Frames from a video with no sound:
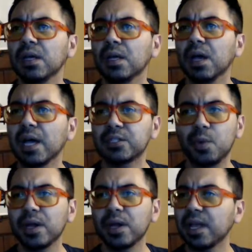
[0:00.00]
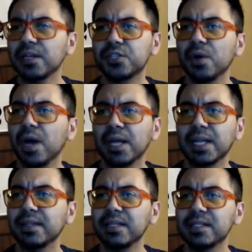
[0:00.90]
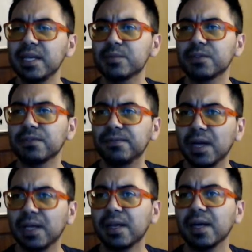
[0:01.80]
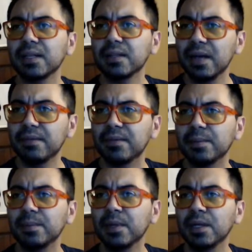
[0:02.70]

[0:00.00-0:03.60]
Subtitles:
I just want to kind of show how, like, these games are fun. I love them.